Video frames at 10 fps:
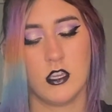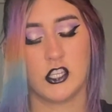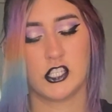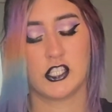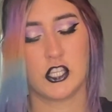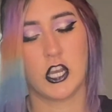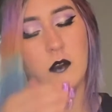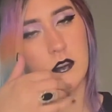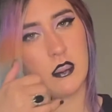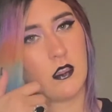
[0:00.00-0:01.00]
start
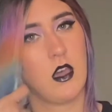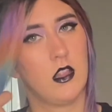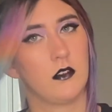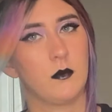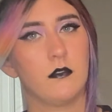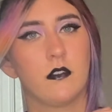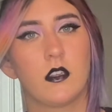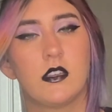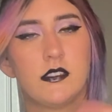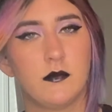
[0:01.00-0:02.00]
with the color remover
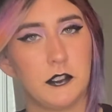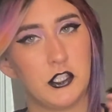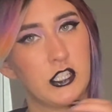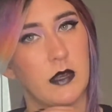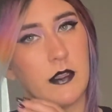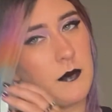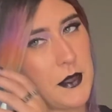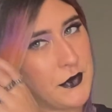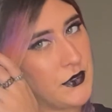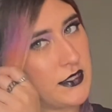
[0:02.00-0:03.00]
because the bleach is gonna be on my
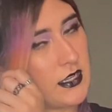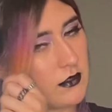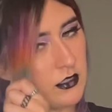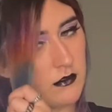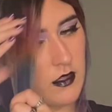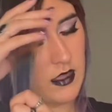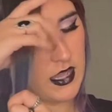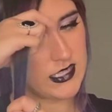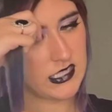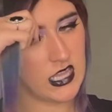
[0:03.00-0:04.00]
roots and I want to do that last.